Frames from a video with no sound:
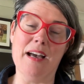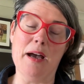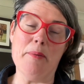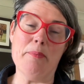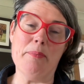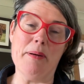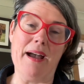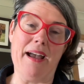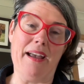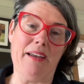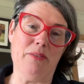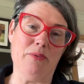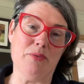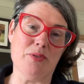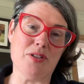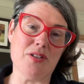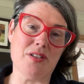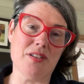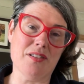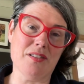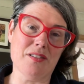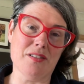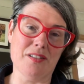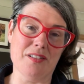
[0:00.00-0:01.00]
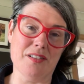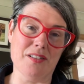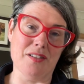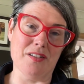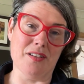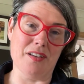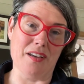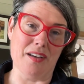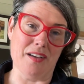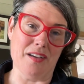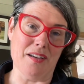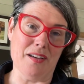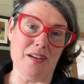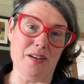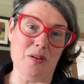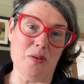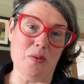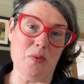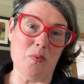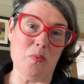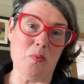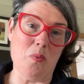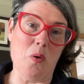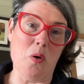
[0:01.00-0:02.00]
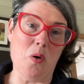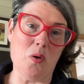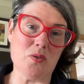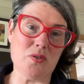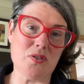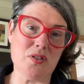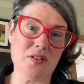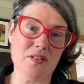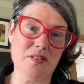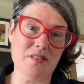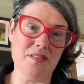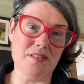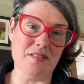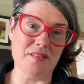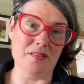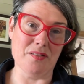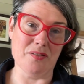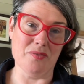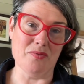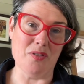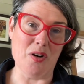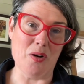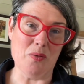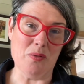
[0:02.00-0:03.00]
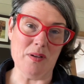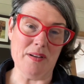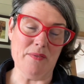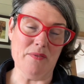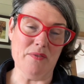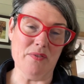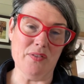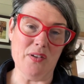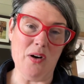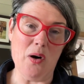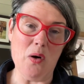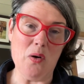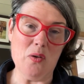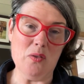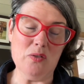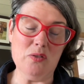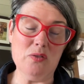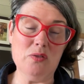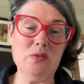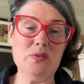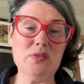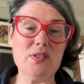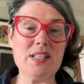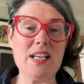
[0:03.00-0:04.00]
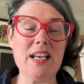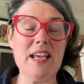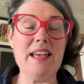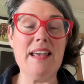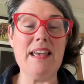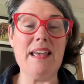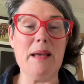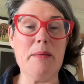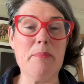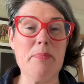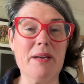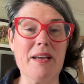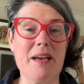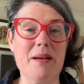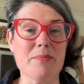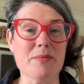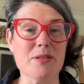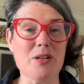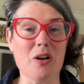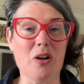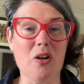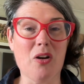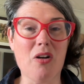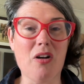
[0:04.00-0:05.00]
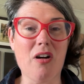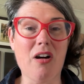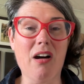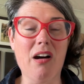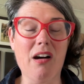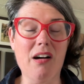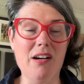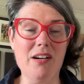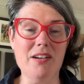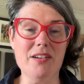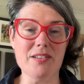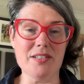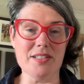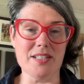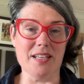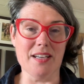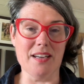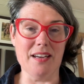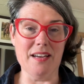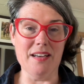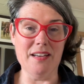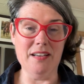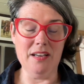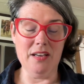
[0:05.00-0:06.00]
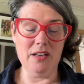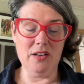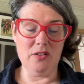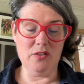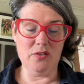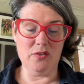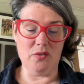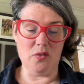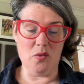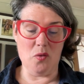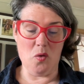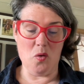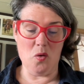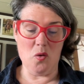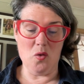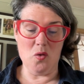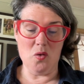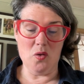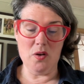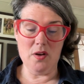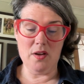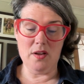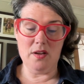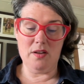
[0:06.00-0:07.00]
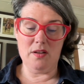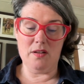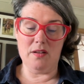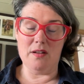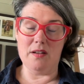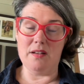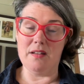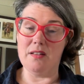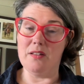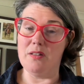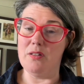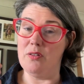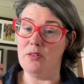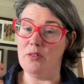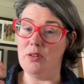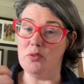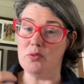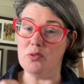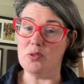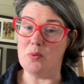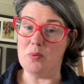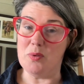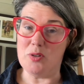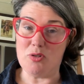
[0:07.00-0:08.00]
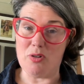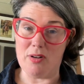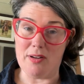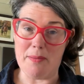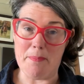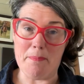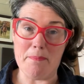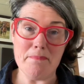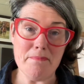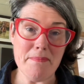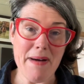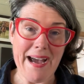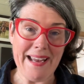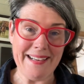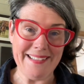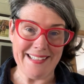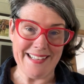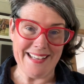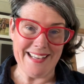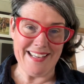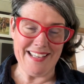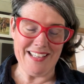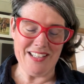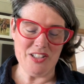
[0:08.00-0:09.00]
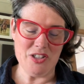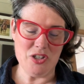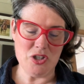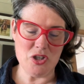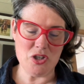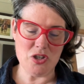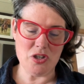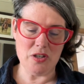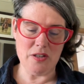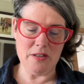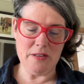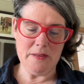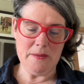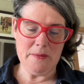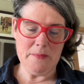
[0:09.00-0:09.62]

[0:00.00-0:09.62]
about what the role involves, it becomes a lot harder for those who are trying to manage